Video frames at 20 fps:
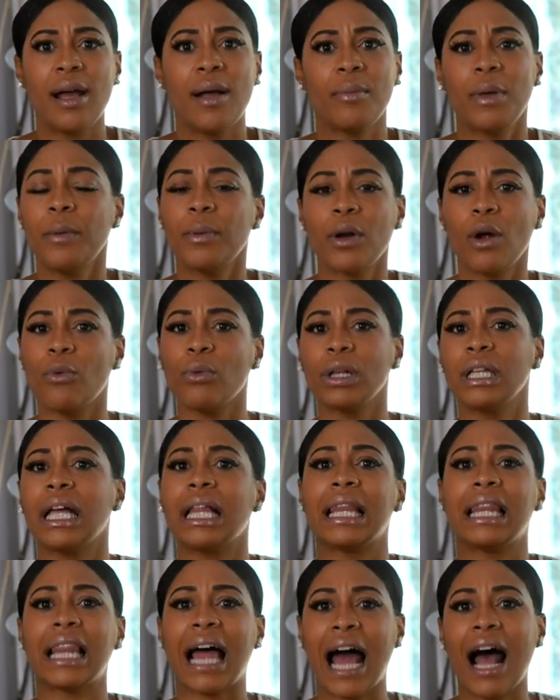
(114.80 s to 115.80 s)
people don't really
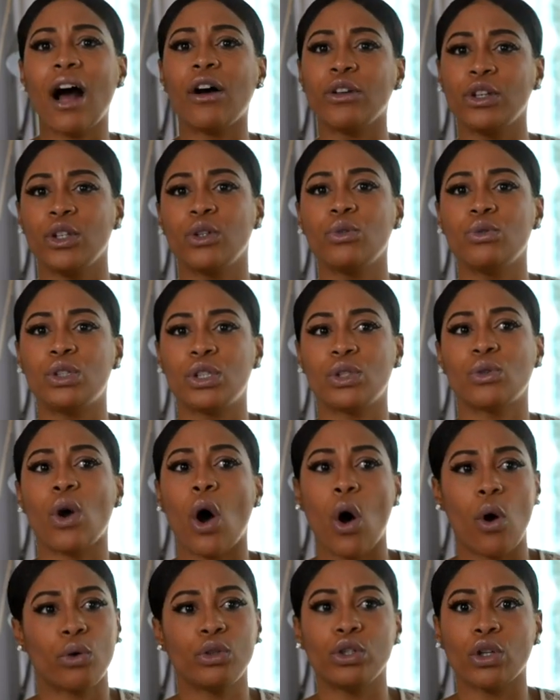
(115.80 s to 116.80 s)
allow you to
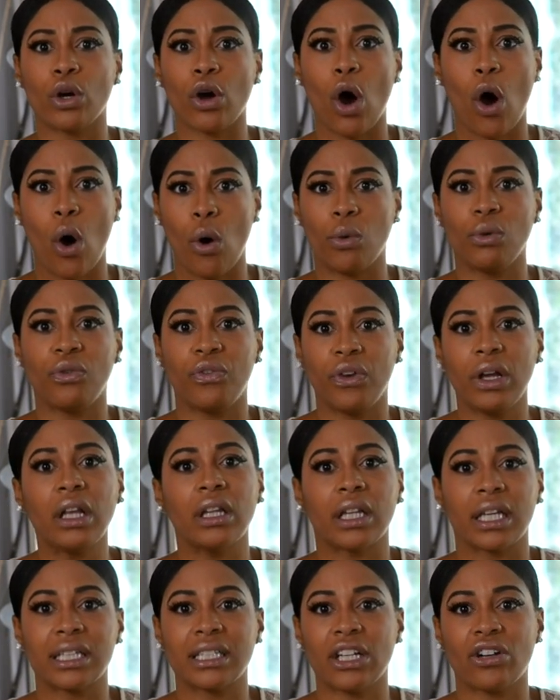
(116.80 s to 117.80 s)
own your own
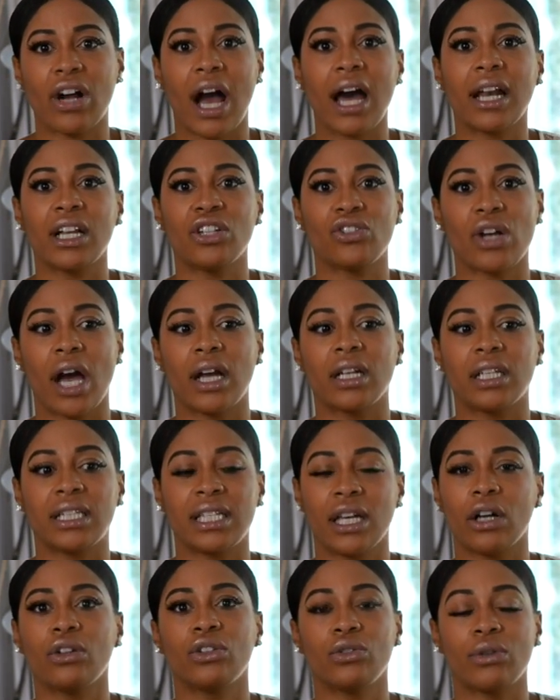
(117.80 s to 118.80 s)
feelings. They're kind of trying to
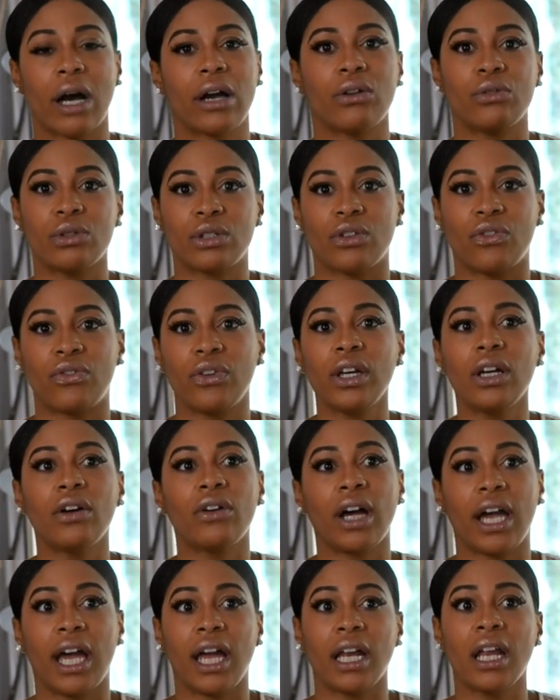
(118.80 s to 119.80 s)
tell you how you should feel.
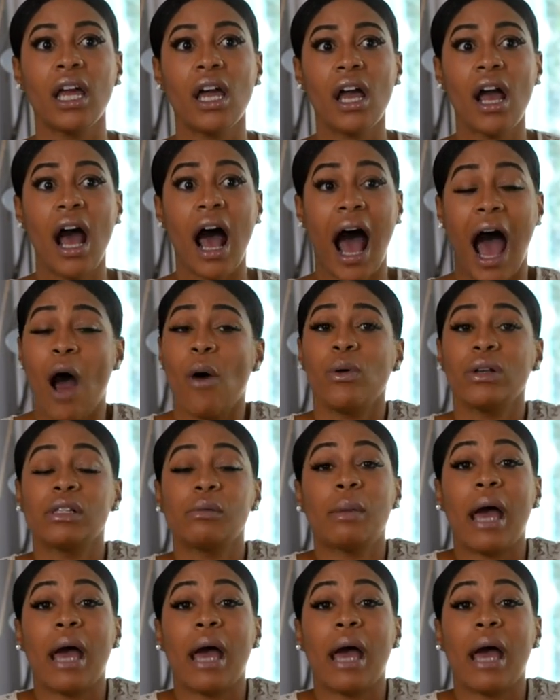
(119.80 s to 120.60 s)
And I was